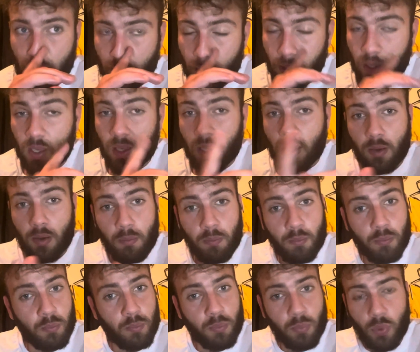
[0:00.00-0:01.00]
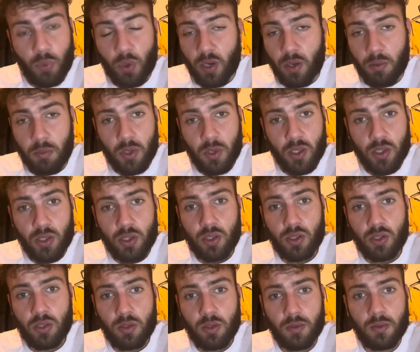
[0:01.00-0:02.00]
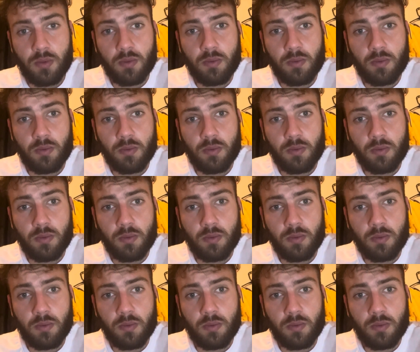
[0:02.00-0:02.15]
and pretty much